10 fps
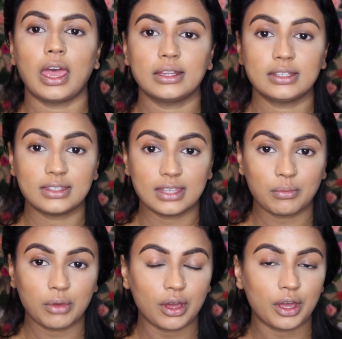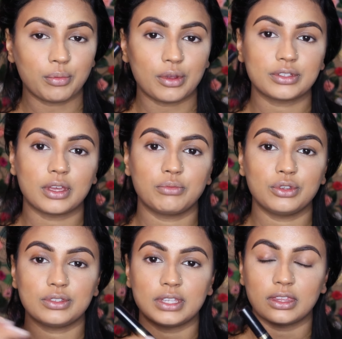And to set my eyebrows, I'm
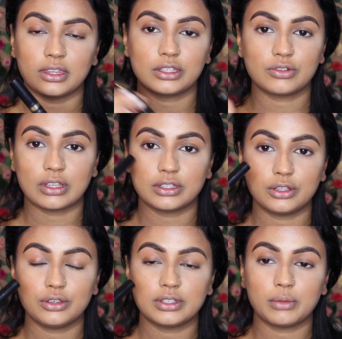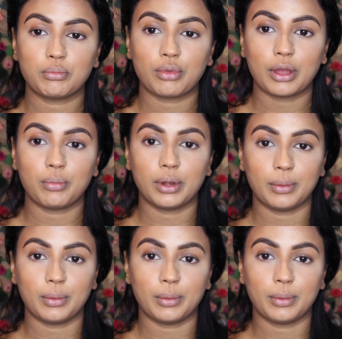using this translucent brow